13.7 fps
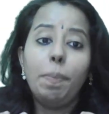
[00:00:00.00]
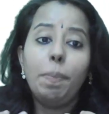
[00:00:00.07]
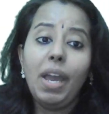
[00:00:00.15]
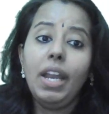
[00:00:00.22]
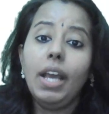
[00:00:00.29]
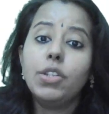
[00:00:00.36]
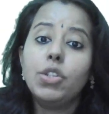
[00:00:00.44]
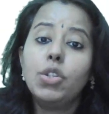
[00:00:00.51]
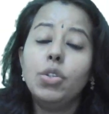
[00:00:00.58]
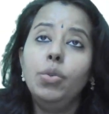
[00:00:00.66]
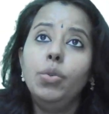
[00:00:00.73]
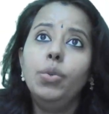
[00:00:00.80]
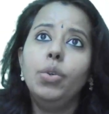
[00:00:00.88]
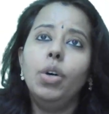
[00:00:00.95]
Japan has
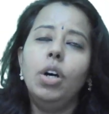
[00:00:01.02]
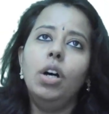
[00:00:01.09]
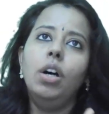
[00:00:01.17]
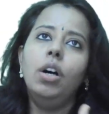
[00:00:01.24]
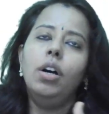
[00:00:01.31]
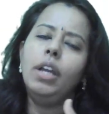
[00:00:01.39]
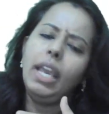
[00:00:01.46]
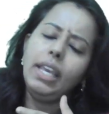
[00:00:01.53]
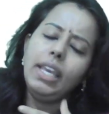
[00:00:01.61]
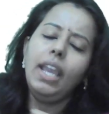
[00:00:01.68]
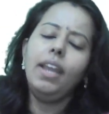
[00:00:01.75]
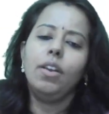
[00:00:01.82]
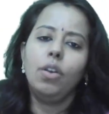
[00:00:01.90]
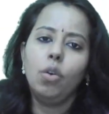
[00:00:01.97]
to
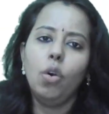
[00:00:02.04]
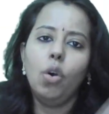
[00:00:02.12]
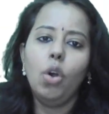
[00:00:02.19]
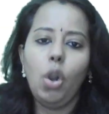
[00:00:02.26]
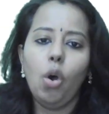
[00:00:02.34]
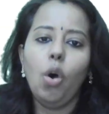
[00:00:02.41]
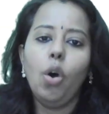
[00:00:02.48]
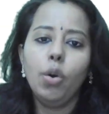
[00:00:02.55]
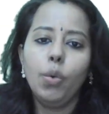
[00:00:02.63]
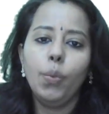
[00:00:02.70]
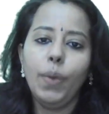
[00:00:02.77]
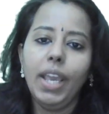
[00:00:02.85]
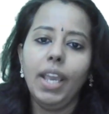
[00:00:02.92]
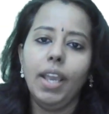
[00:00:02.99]
again go a
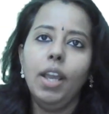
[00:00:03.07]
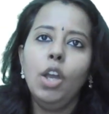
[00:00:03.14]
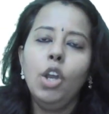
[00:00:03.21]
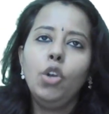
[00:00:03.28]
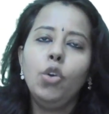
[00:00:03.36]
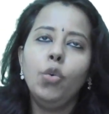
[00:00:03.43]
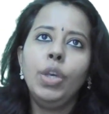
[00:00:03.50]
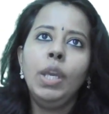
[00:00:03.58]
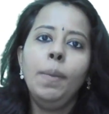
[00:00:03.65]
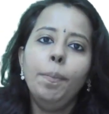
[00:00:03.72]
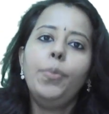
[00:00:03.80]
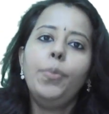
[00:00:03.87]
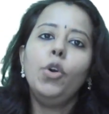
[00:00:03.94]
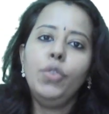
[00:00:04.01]
long way to
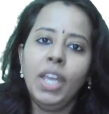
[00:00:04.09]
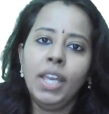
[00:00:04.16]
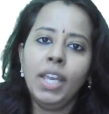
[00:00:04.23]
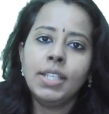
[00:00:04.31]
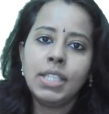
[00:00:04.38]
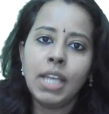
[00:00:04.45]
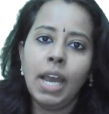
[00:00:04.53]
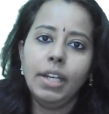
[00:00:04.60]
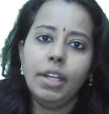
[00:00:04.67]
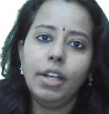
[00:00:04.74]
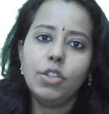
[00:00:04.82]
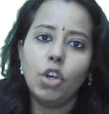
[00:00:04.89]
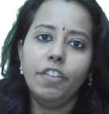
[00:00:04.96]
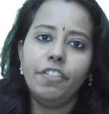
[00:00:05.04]
improve their
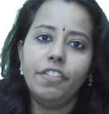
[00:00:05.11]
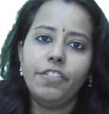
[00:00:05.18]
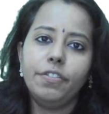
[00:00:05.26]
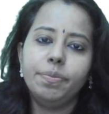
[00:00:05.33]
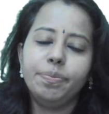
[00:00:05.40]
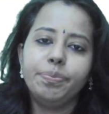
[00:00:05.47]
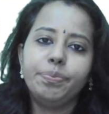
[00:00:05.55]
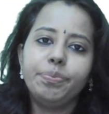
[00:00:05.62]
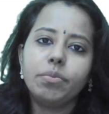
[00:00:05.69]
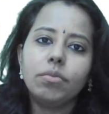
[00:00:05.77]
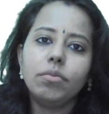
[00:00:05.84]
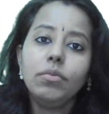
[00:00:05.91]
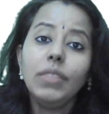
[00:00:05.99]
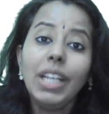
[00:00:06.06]
standards of
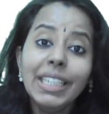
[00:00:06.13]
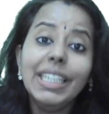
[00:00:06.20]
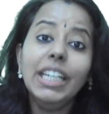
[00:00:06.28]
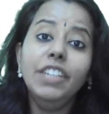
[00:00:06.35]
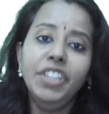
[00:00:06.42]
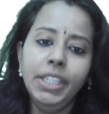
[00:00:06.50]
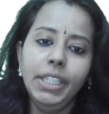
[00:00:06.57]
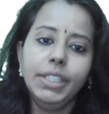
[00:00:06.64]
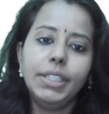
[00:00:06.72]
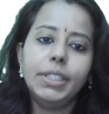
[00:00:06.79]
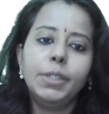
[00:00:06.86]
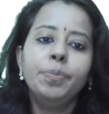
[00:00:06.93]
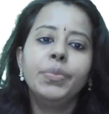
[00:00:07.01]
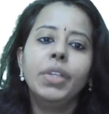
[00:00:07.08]

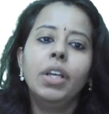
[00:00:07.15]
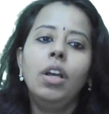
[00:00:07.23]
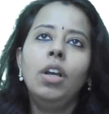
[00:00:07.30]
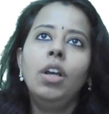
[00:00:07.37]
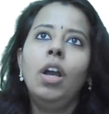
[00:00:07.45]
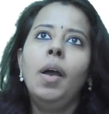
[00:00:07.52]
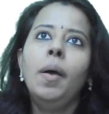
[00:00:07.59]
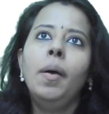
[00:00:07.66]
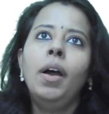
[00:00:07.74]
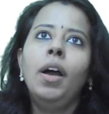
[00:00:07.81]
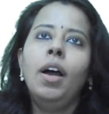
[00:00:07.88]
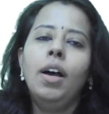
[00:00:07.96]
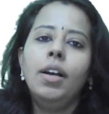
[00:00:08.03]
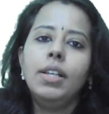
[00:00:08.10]
governance.
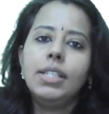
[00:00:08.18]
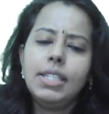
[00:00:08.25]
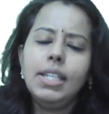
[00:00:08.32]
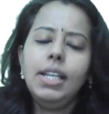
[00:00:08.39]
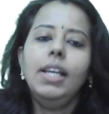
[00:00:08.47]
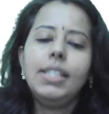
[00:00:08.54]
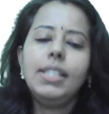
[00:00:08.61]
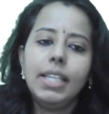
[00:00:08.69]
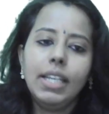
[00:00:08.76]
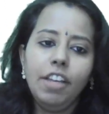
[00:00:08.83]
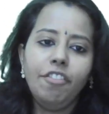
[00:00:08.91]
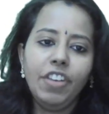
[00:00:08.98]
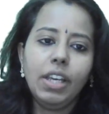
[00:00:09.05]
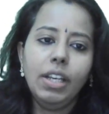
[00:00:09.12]
Still a
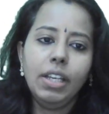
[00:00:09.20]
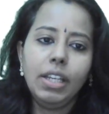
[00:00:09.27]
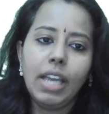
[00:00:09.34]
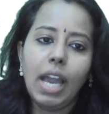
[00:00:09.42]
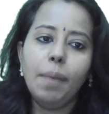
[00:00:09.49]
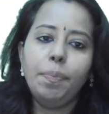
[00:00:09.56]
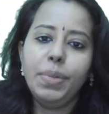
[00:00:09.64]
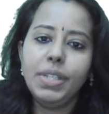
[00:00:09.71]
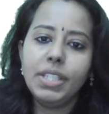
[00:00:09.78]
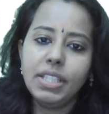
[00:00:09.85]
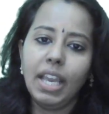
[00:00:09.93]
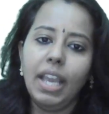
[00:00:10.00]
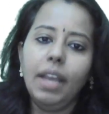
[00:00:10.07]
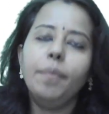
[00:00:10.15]
significant gap
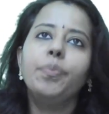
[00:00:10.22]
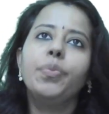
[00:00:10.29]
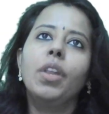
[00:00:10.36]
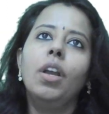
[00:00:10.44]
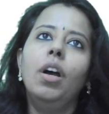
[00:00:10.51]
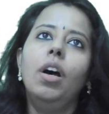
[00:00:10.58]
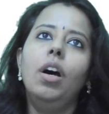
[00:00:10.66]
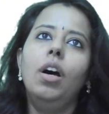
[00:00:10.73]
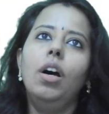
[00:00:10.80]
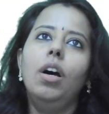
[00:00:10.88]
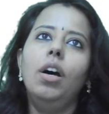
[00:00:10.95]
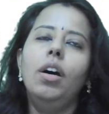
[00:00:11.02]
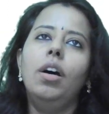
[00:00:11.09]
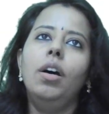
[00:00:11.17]
is there,
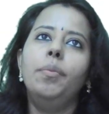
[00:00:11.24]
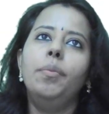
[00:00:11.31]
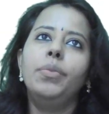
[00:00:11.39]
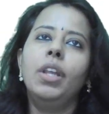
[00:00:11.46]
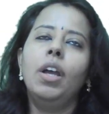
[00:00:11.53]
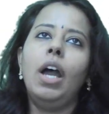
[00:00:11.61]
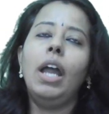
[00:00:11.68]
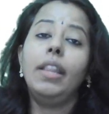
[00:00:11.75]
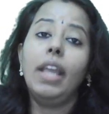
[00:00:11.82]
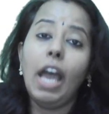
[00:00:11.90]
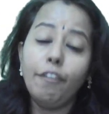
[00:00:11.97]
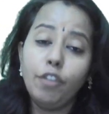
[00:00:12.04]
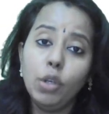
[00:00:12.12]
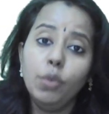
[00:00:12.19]
and they
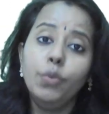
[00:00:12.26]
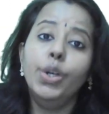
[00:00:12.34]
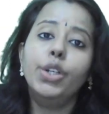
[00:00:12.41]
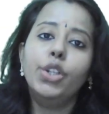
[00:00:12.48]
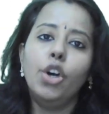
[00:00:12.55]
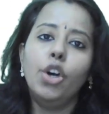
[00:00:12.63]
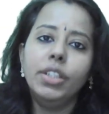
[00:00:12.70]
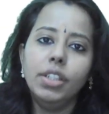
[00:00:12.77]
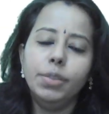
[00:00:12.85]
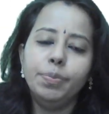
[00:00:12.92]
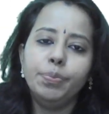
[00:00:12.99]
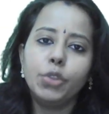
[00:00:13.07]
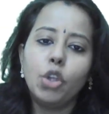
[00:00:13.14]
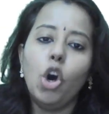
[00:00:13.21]
have to work on
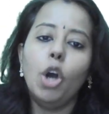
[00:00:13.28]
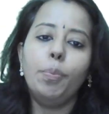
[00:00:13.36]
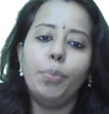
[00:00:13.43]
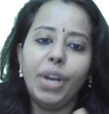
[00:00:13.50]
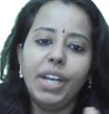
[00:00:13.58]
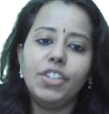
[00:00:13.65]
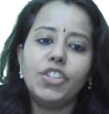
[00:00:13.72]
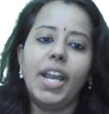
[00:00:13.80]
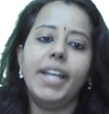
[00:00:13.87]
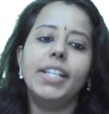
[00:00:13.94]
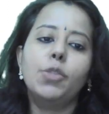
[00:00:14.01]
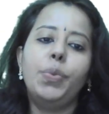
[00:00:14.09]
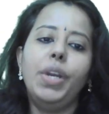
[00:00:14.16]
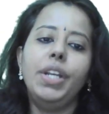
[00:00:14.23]
the corporate
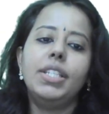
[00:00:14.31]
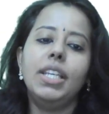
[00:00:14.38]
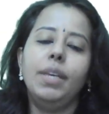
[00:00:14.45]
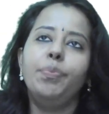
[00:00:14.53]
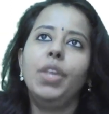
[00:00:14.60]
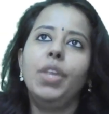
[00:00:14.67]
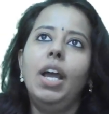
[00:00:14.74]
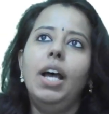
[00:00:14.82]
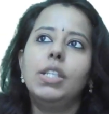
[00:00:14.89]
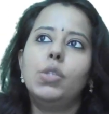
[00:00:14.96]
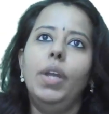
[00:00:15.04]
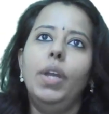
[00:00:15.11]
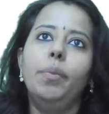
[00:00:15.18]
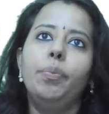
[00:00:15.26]
transparency
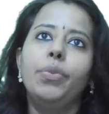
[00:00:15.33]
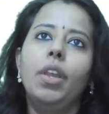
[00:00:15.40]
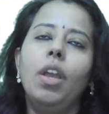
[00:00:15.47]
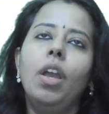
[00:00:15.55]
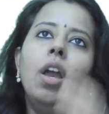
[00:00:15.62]
as well.